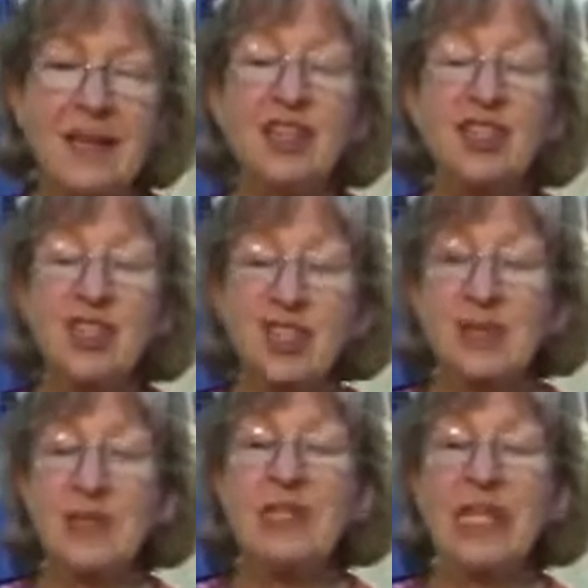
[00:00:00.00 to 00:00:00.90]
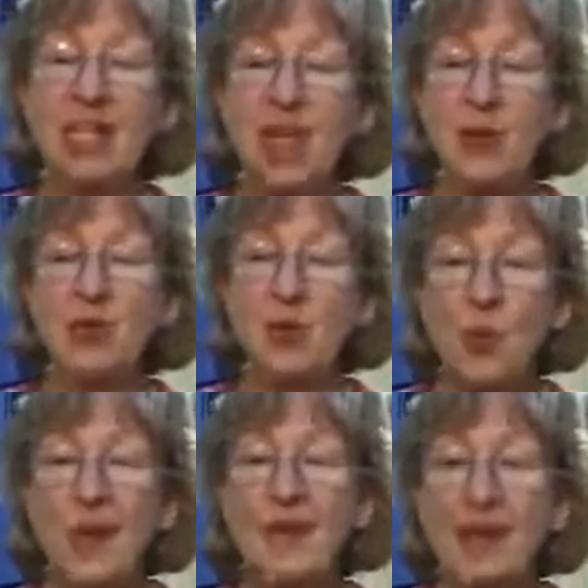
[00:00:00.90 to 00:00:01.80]
She'd been close
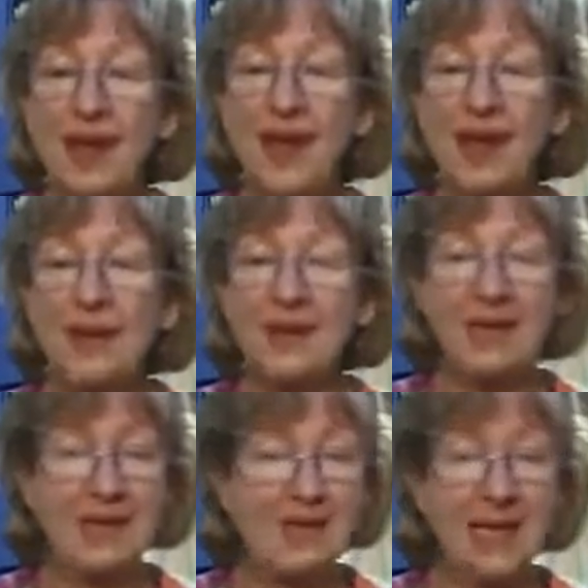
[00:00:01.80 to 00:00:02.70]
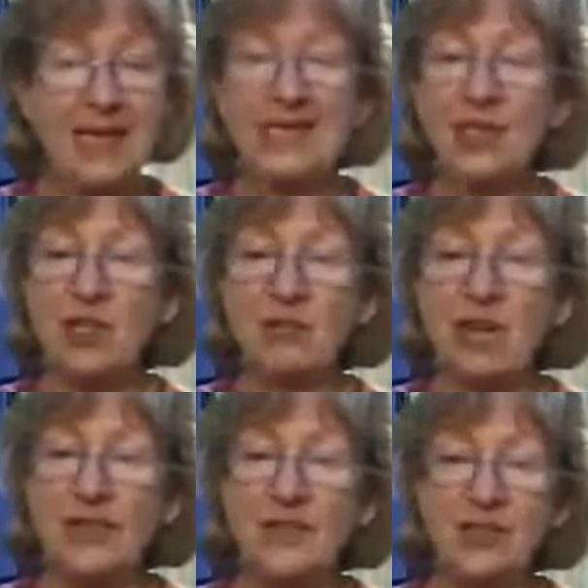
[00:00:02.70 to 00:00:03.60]
once again to ending her
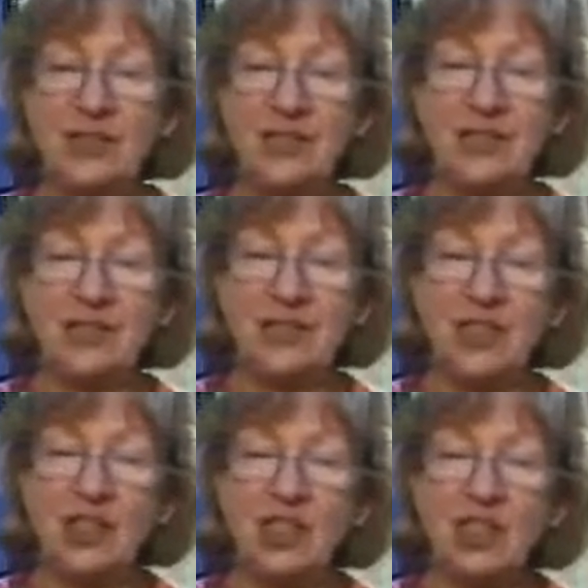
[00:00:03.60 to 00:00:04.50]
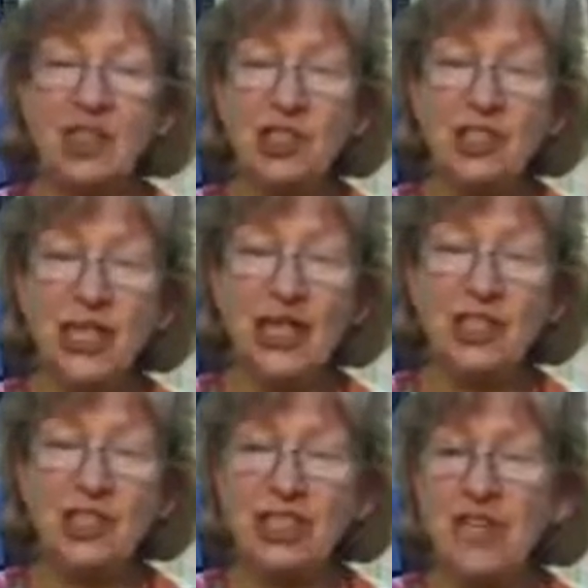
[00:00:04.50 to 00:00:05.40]
rival. The girl had
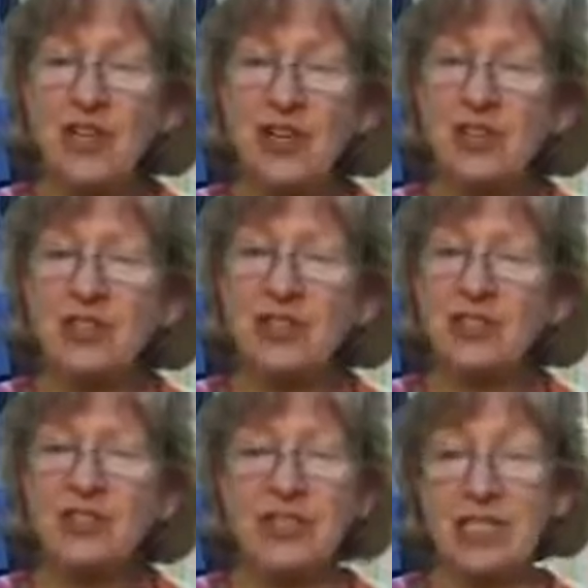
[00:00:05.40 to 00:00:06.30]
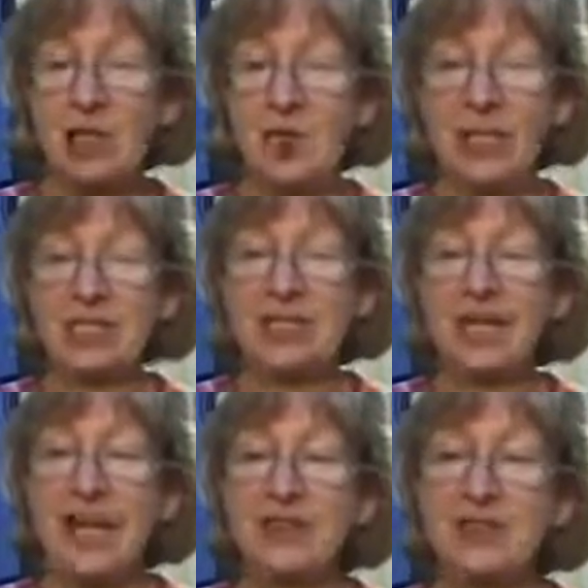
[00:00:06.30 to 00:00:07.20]
shed her uncertainty quickly
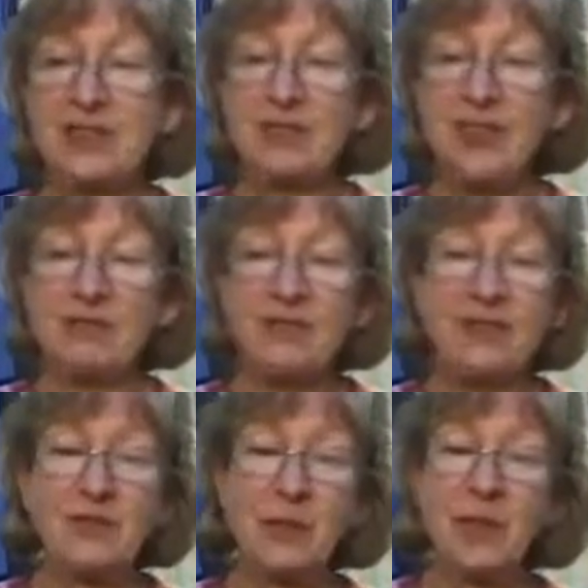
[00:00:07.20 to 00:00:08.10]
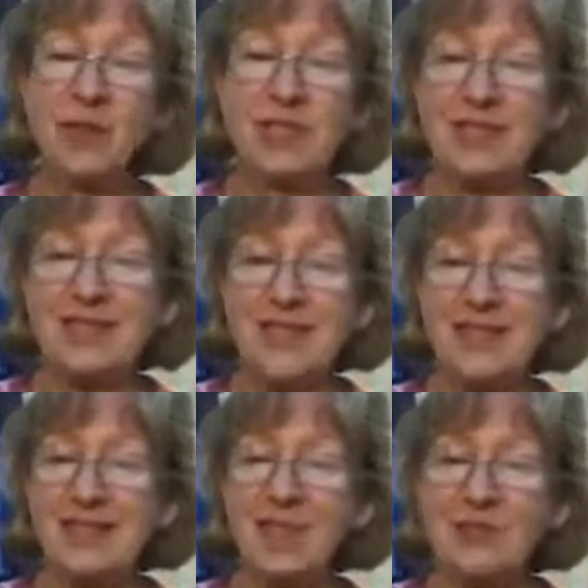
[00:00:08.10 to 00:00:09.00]
after her arrival with her
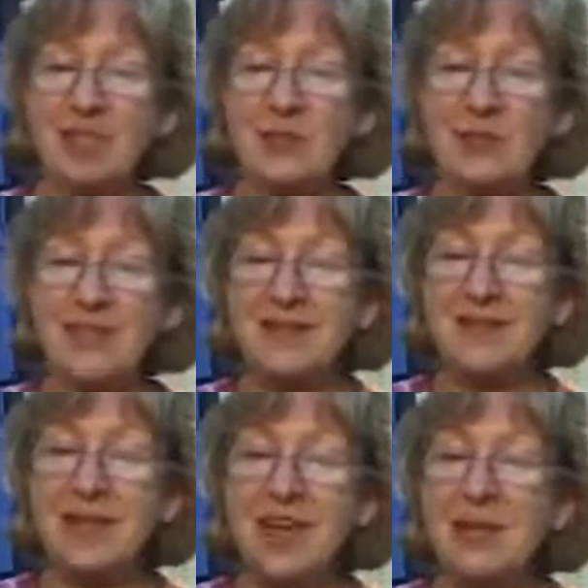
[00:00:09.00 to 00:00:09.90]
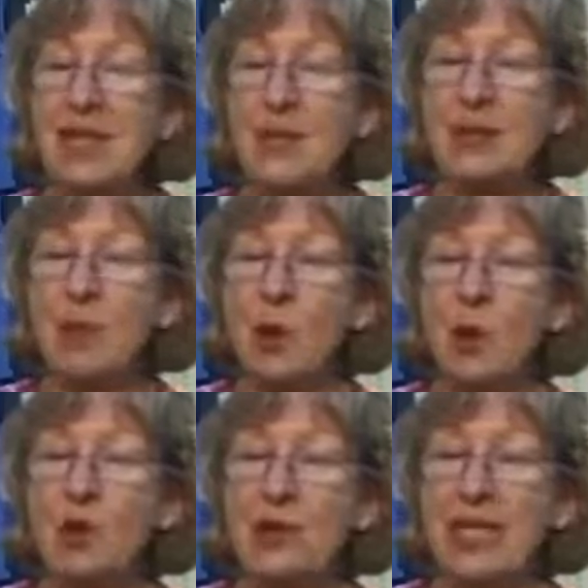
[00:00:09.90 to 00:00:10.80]
disgusting green beast, becoming
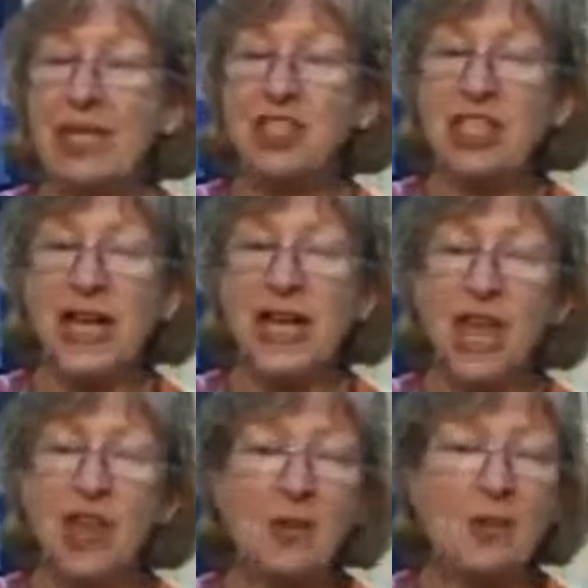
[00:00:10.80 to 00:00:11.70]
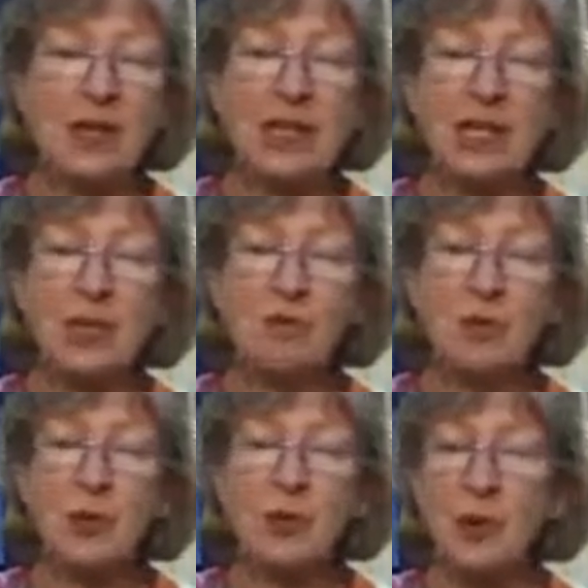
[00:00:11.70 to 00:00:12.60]
bolder each day, threatening to
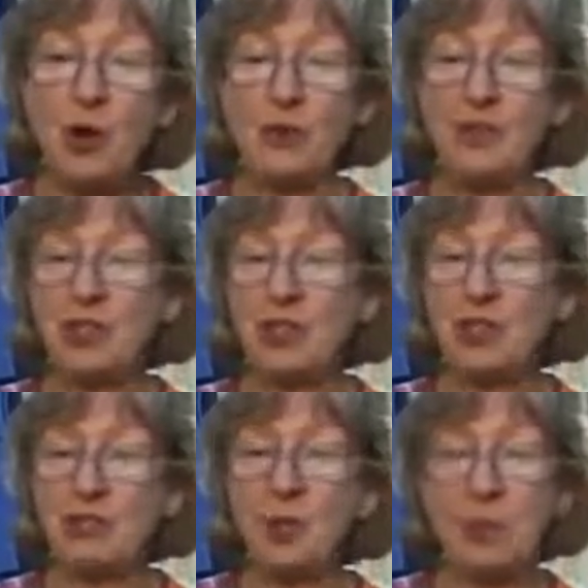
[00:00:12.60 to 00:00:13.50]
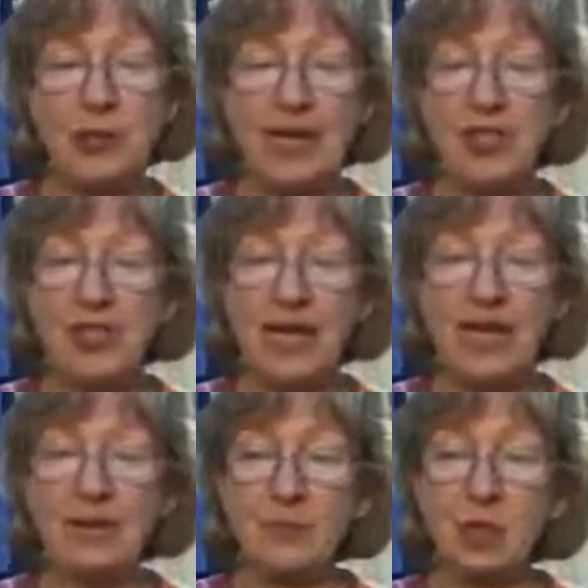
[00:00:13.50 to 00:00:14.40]
ruin the perfect control Blanche
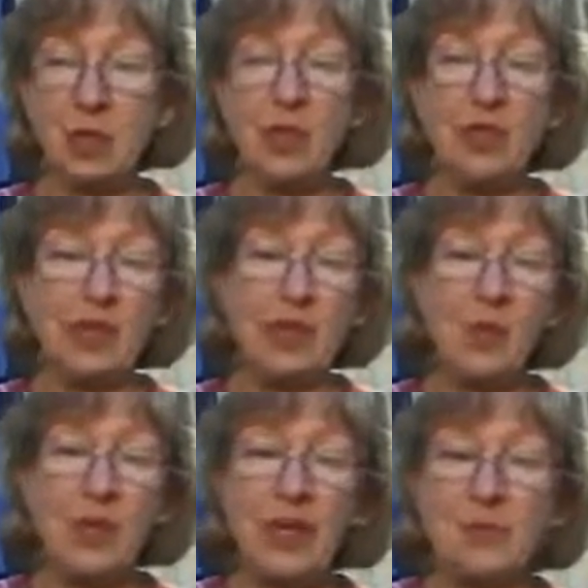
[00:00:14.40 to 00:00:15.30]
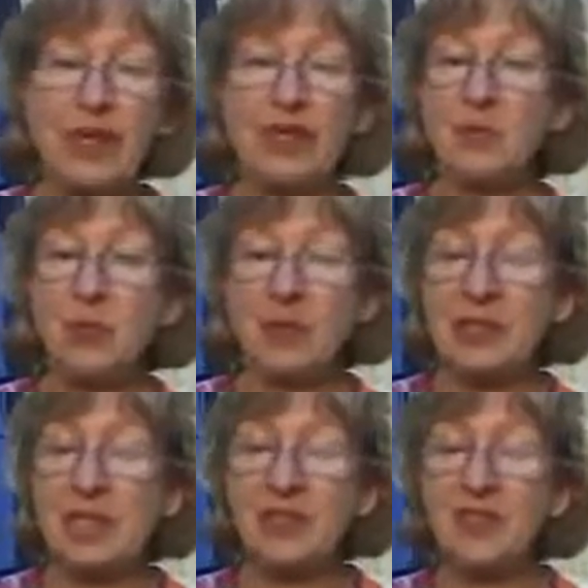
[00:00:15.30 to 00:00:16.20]
had imposed on the weak-minded
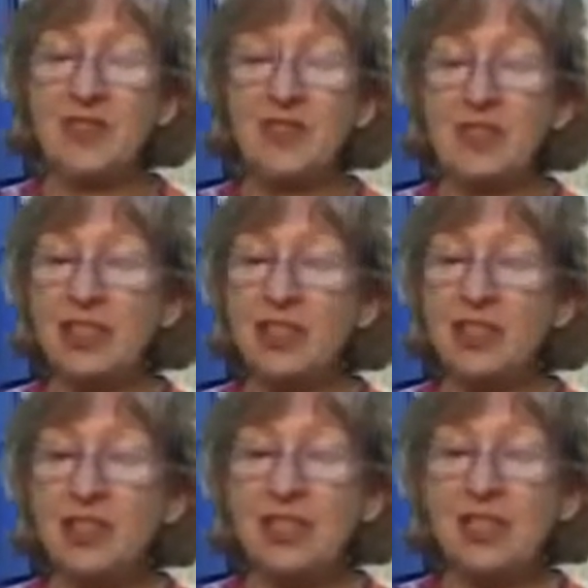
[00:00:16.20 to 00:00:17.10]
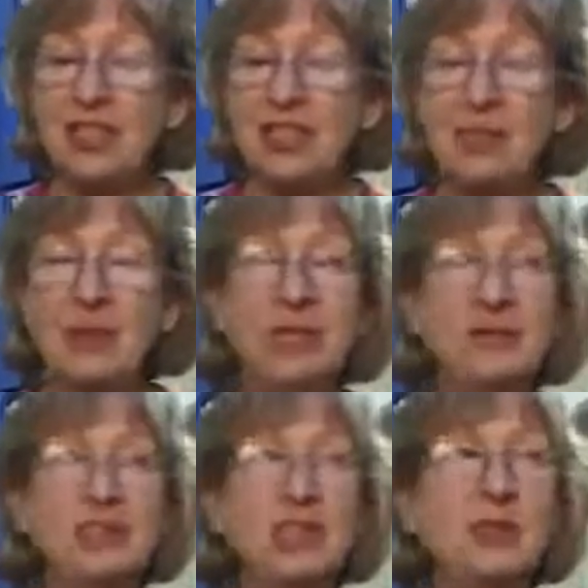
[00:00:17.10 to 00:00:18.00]
population of the village. But
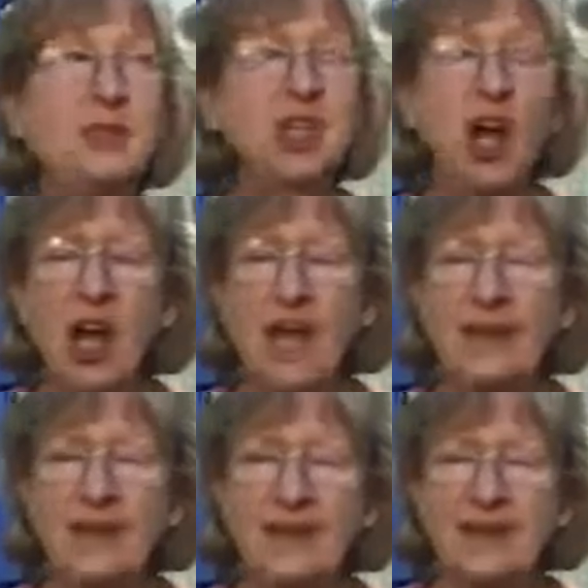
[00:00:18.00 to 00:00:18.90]
she was gone.